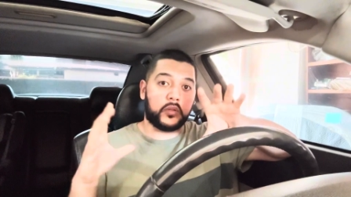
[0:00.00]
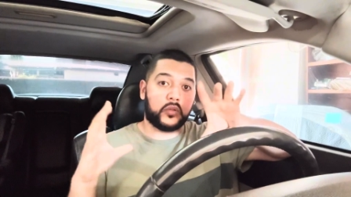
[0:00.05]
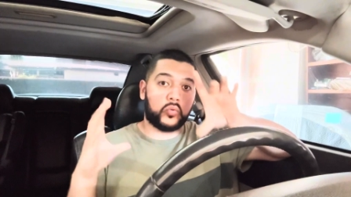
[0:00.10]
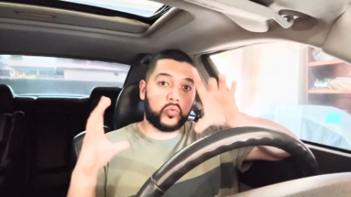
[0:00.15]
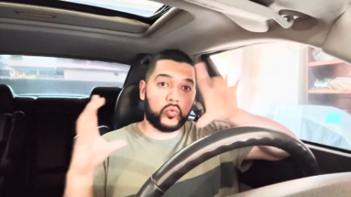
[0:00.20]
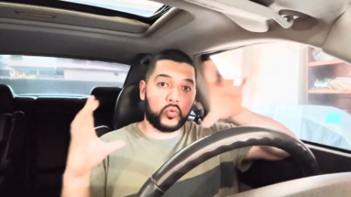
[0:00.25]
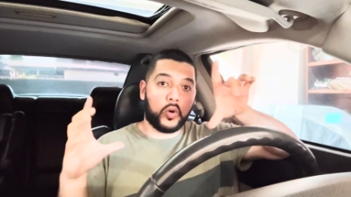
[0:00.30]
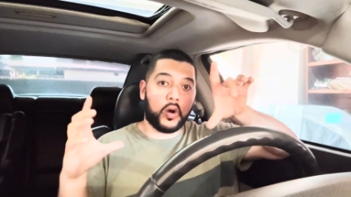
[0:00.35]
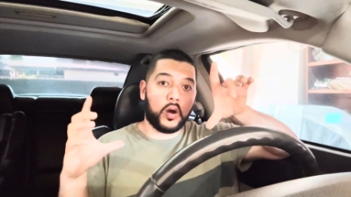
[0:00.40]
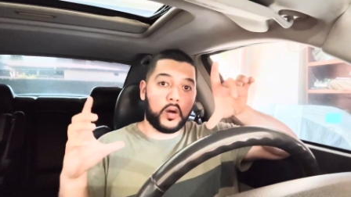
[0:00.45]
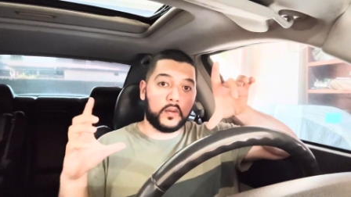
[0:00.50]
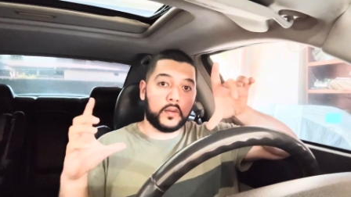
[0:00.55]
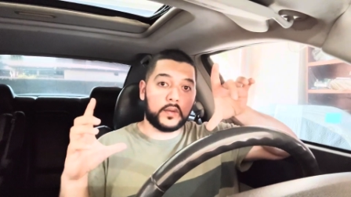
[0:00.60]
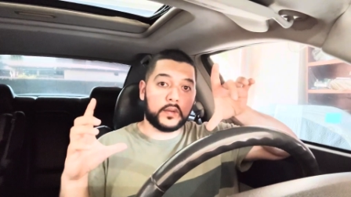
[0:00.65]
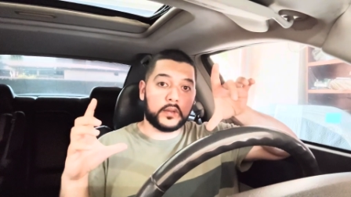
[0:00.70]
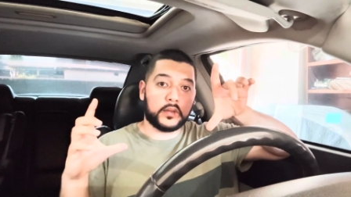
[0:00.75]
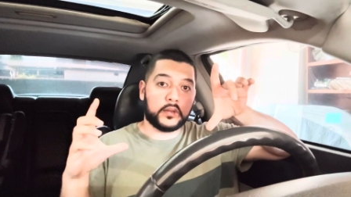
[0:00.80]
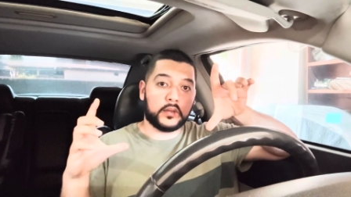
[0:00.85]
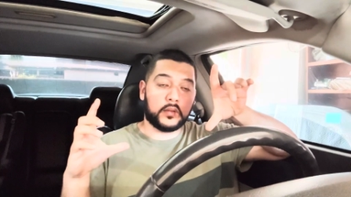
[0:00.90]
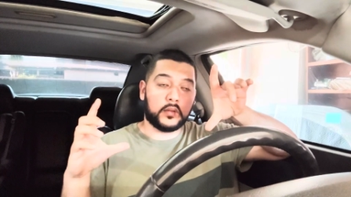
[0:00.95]

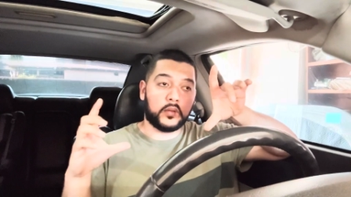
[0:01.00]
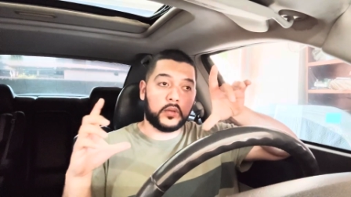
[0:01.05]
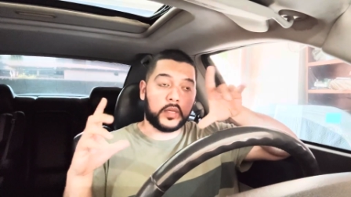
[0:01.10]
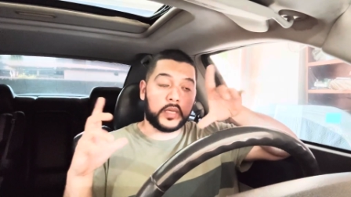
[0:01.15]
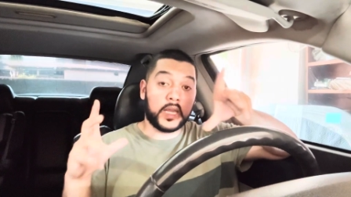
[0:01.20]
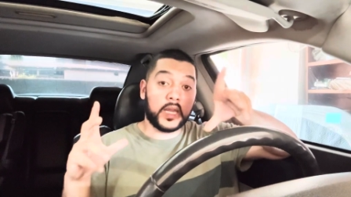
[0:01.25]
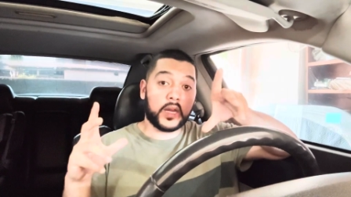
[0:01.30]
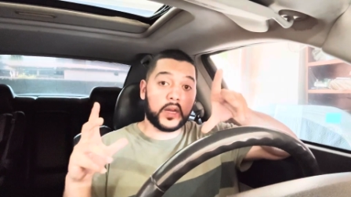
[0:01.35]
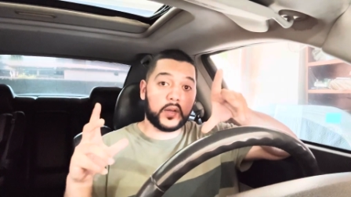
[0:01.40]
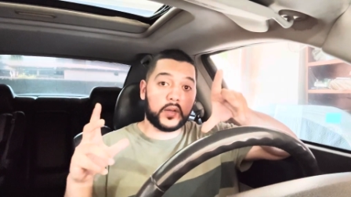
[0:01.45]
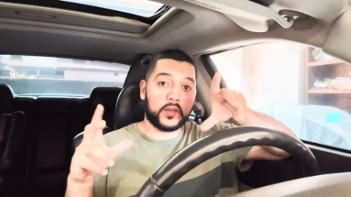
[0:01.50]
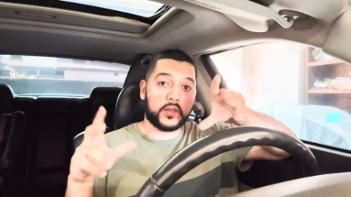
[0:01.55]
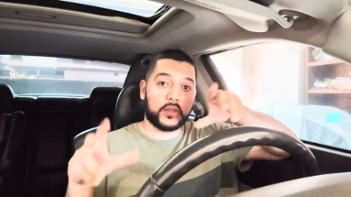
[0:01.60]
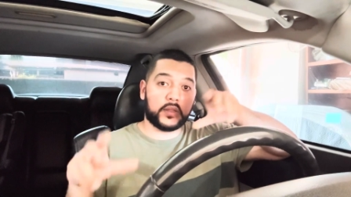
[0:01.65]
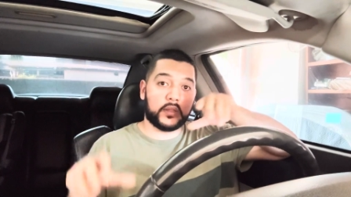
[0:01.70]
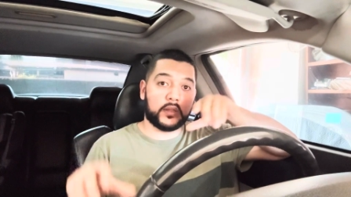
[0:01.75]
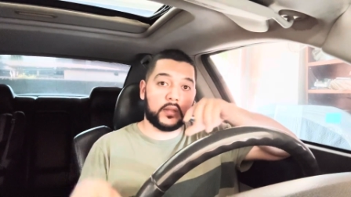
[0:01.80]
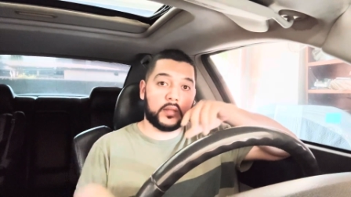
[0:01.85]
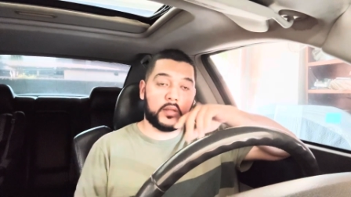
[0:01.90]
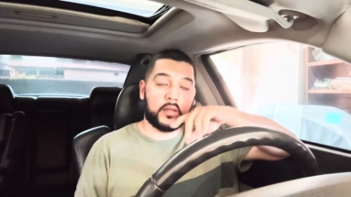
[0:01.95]
12s,
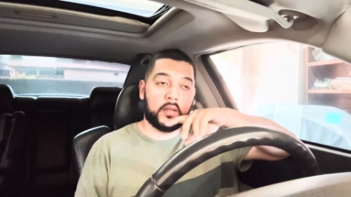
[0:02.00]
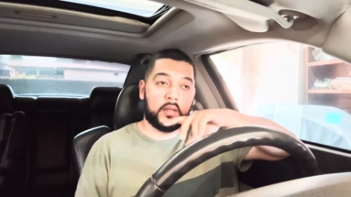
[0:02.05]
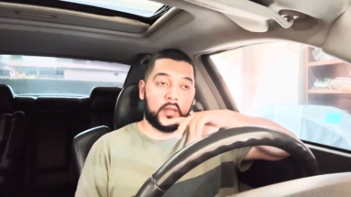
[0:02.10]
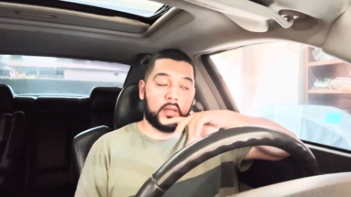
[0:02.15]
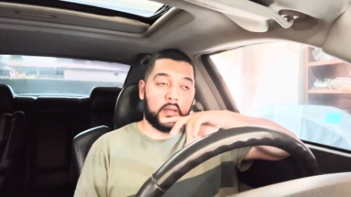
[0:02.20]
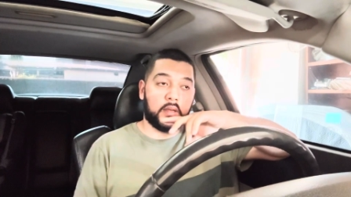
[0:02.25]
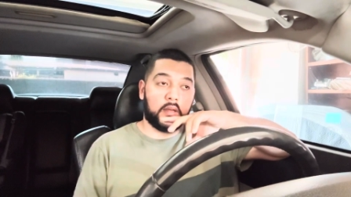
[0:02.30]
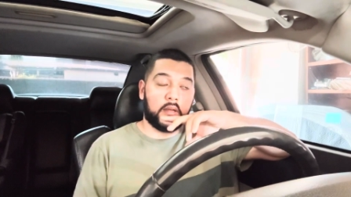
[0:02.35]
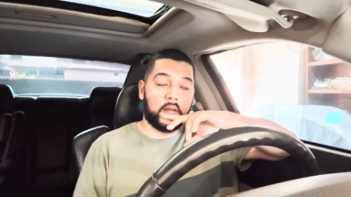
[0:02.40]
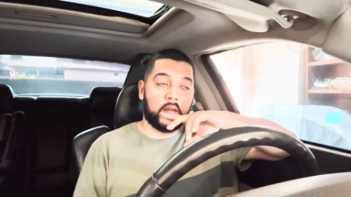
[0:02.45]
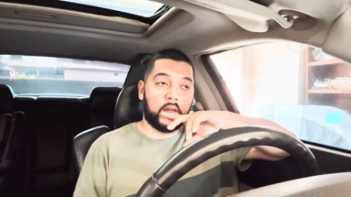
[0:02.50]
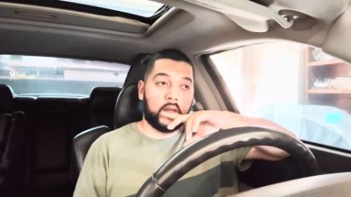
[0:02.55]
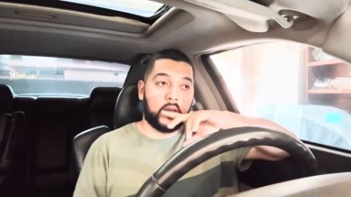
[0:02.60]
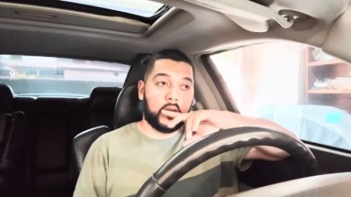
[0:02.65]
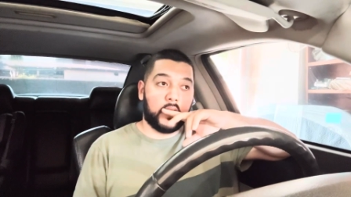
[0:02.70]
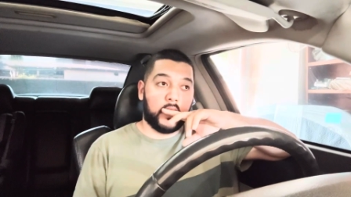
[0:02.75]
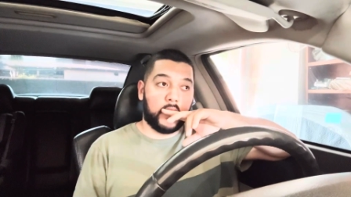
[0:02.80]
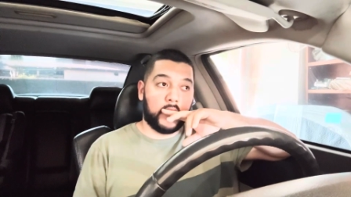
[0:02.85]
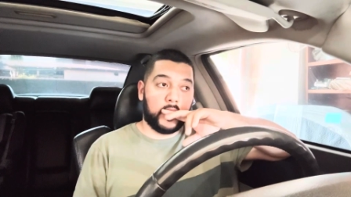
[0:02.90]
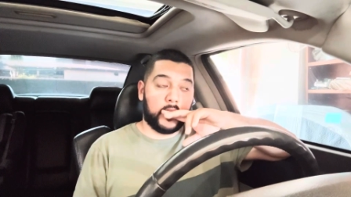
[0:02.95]
kickers.
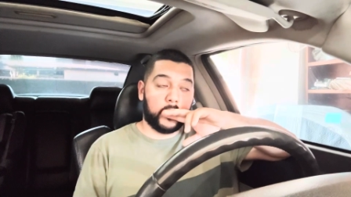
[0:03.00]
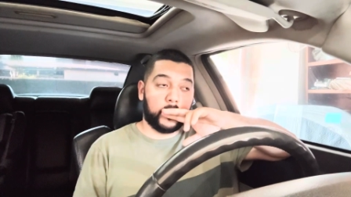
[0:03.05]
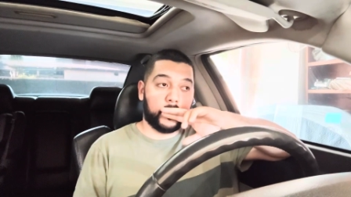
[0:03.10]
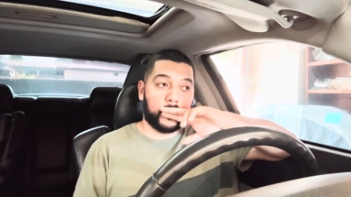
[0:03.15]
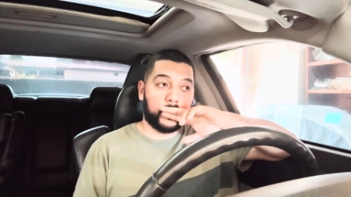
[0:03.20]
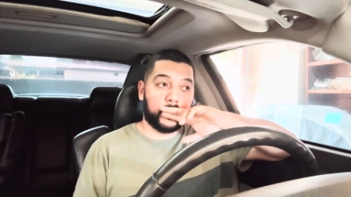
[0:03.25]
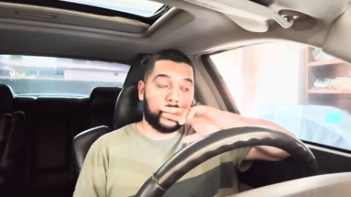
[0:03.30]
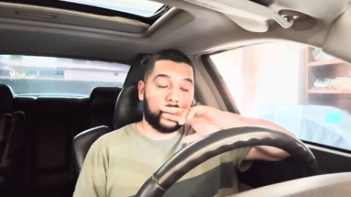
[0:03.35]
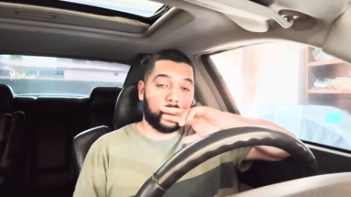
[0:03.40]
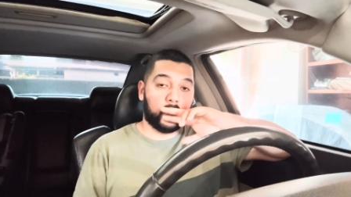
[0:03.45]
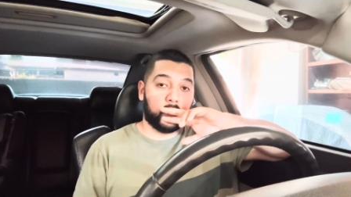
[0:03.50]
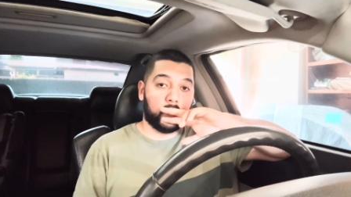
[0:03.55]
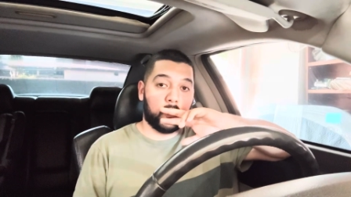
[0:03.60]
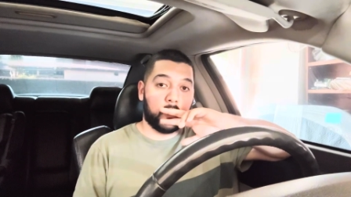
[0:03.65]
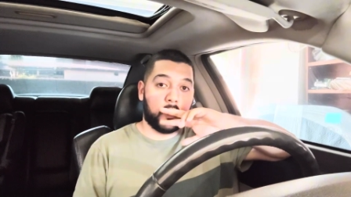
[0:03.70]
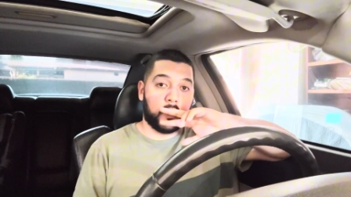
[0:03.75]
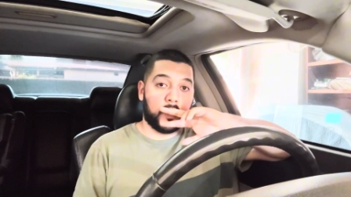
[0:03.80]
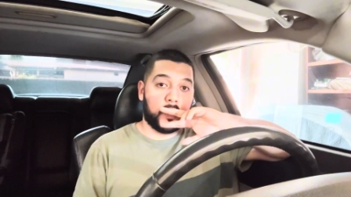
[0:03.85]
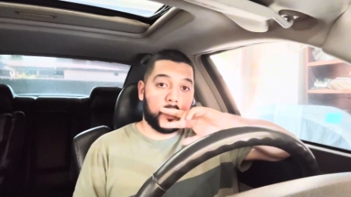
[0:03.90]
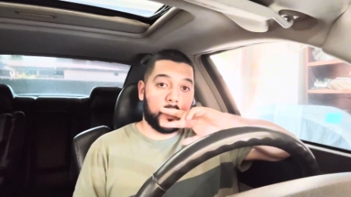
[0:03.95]

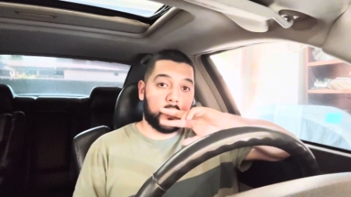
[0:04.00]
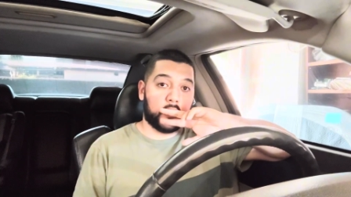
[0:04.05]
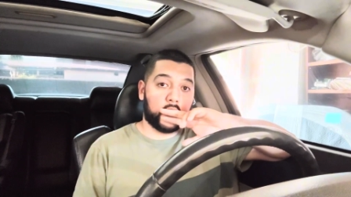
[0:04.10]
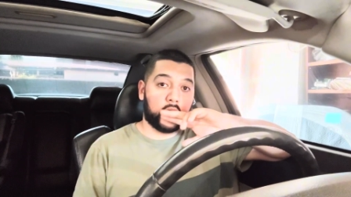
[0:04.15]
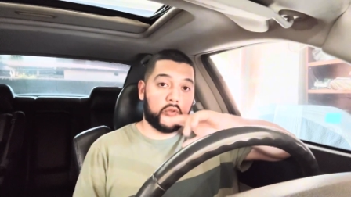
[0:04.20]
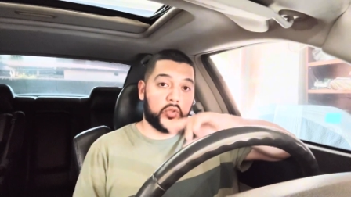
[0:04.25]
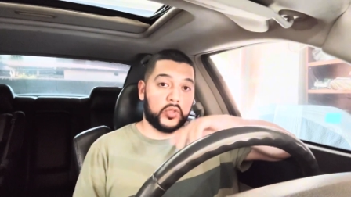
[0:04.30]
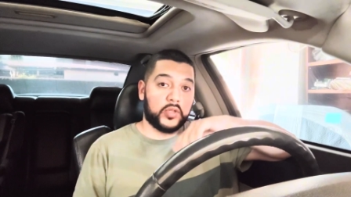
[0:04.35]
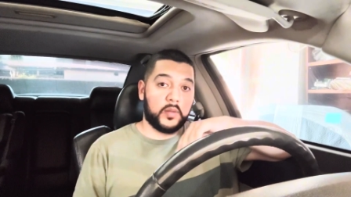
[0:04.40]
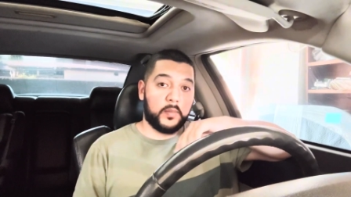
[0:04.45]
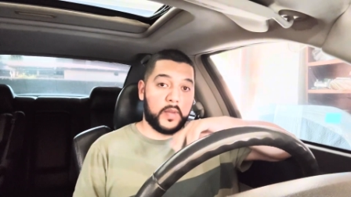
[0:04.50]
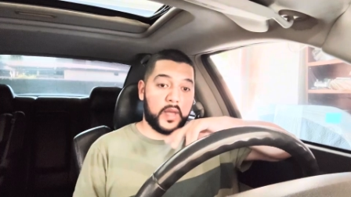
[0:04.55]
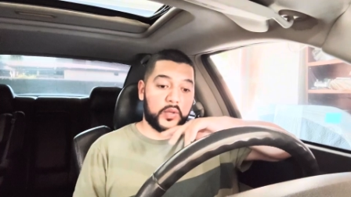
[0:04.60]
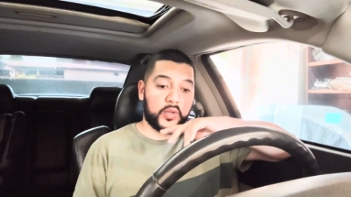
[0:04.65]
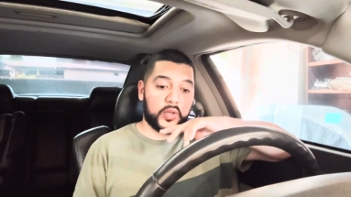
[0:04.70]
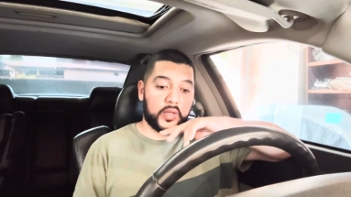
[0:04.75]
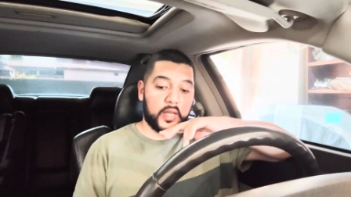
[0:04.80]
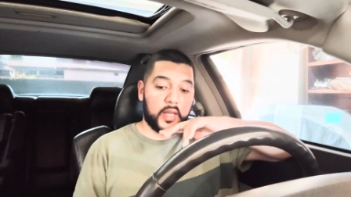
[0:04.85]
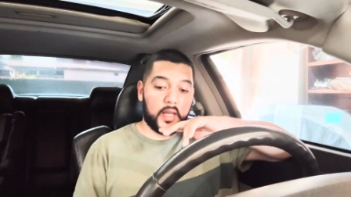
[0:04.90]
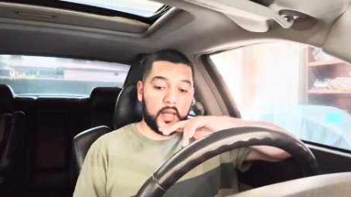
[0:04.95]
So just
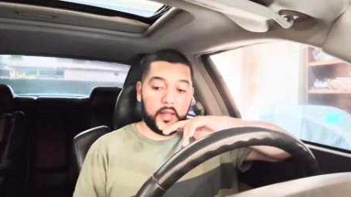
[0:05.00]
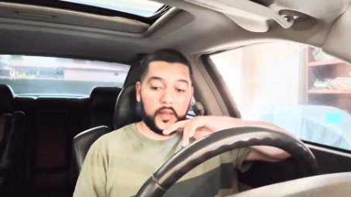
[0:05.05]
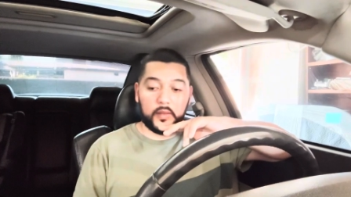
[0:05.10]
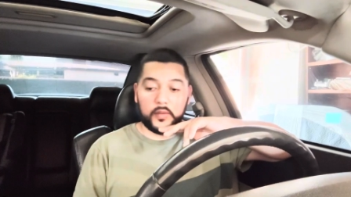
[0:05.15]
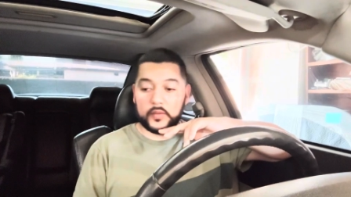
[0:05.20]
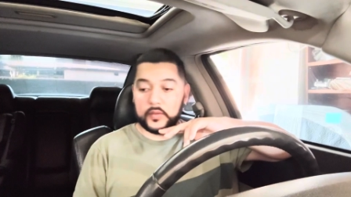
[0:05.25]
imagine that.